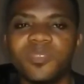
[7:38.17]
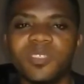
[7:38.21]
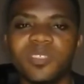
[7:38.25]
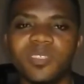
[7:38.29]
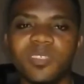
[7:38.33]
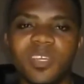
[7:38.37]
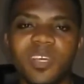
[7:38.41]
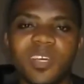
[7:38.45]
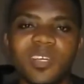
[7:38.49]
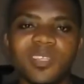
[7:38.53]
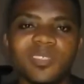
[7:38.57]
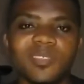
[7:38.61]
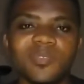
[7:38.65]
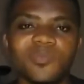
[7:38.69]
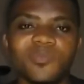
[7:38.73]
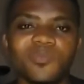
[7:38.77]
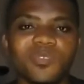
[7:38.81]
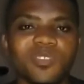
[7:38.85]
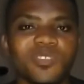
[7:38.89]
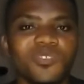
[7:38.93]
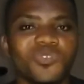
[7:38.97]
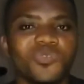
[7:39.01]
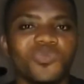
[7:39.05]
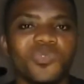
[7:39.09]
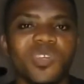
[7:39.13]
And
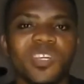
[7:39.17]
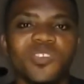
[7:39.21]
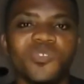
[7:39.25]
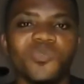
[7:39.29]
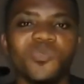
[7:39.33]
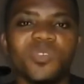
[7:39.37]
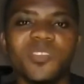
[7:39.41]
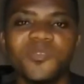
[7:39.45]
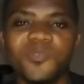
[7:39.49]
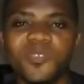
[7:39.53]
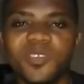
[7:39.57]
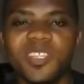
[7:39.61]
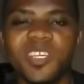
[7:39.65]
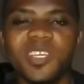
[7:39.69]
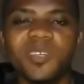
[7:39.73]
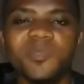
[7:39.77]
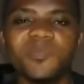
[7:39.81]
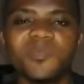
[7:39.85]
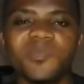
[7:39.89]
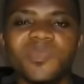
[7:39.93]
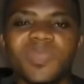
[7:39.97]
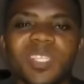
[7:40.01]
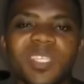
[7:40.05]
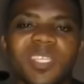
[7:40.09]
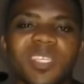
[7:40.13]
when you wait for
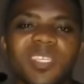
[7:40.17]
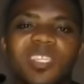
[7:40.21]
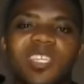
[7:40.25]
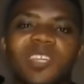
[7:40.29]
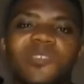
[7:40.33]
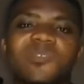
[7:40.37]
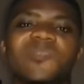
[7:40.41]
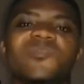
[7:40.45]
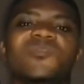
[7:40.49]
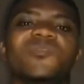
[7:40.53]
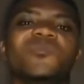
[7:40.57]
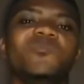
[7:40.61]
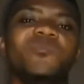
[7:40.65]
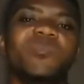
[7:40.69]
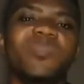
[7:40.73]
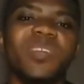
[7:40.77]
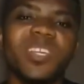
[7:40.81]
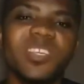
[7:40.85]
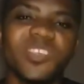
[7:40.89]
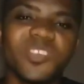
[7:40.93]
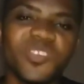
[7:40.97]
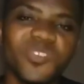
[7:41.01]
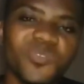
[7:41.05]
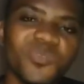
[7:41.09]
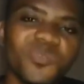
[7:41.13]
them, they will even
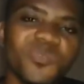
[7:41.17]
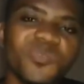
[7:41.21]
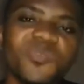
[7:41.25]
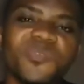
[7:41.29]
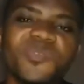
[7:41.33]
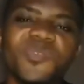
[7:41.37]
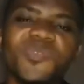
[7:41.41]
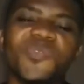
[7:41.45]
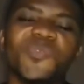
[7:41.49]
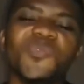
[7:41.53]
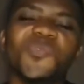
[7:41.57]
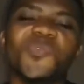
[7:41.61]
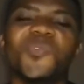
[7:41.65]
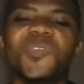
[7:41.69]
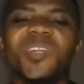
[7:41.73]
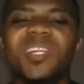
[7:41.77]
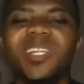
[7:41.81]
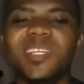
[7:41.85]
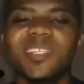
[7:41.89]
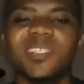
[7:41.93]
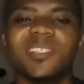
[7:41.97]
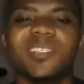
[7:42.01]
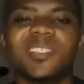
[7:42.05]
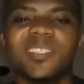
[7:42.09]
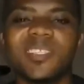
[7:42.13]
make you to go
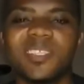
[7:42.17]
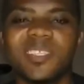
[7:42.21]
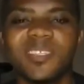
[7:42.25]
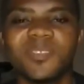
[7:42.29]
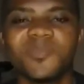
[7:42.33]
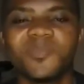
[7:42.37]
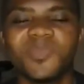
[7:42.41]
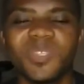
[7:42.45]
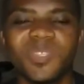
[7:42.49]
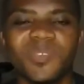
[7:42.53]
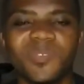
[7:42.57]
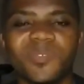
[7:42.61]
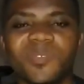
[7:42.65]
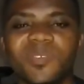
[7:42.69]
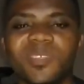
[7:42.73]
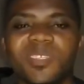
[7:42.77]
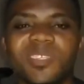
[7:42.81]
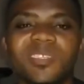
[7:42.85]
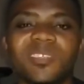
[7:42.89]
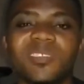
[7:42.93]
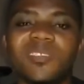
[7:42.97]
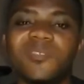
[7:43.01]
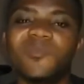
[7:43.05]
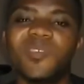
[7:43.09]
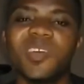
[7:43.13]
late. So it
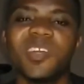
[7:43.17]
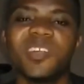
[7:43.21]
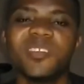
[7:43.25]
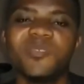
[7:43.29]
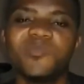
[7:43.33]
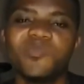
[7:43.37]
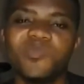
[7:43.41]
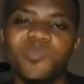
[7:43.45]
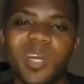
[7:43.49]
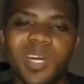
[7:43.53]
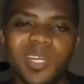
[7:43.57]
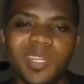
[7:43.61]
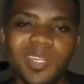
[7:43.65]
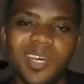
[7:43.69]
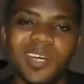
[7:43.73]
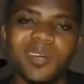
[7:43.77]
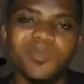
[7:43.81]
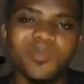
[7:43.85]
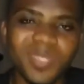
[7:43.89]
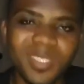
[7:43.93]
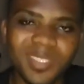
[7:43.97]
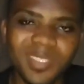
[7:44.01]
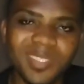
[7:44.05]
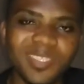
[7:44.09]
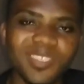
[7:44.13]
is a very bad
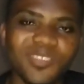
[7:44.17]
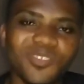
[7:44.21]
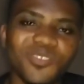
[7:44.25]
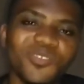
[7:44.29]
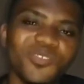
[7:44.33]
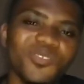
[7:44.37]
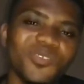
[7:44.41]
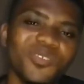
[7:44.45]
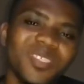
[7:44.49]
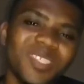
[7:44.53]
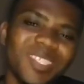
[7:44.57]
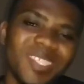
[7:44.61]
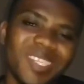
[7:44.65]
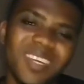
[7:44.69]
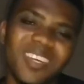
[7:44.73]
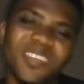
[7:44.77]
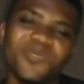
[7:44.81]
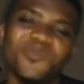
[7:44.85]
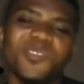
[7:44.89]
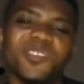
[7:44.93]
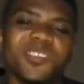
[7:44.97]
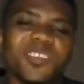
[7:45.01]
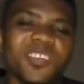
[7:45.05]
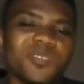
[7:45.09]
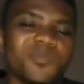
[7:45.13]
habit. You should try as
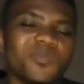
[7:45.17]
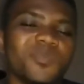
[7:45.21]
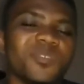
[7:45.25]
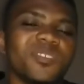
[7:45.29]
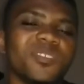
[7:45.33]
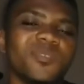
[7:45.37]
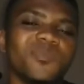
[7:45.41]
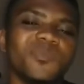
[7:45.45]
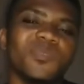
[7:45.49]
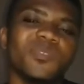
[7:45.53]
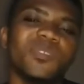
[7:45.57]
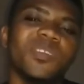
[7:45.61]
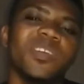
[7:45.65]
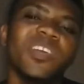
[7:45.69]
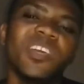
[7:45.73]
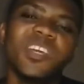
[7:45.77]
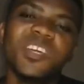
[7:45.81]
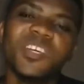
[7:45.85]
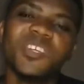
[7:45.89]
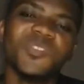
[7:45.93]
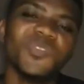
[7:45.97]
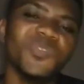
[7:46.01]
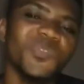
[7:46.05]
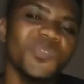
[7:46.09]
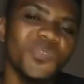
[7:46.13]
much as possible
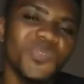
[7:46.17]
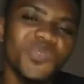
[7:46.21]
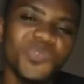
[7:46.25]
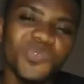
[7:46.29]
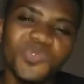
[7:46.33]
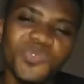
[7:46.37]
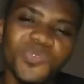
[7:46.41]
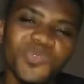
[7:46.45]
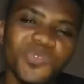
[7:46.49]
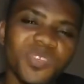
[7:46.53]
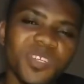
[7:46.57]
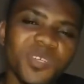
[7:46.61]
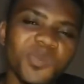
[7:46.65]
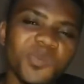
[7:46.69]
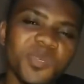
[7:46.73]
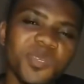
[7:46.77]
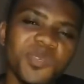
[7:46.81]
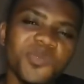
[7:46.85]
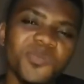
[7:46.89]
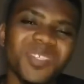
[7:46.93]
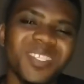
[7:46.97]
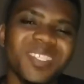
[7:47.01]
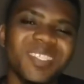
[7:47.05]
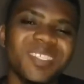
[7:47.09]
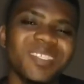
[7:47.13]
to do away
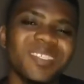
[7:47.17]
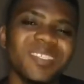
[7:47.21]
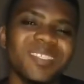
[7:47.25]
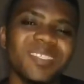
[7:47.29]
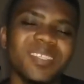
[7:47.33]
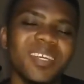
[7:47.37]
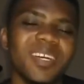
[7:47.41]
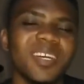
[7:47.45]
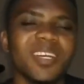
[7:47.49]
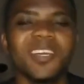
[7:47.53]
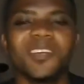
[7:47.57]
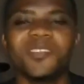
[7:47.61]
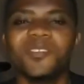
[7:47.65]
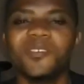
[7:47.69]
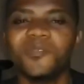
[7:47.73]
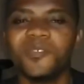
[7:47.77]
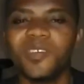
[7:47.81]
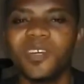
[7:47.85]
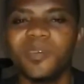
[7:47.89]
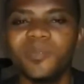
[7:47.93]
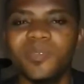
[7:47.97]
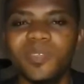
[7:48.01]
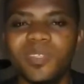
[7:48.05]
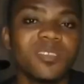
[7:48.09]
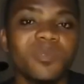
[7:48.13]
with that kind of
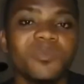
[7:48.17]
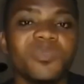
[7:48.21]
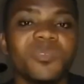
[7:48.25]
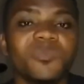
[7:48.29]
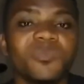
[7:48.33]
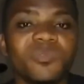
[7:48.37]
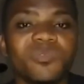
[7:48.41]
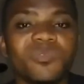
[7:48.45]
habit. Some people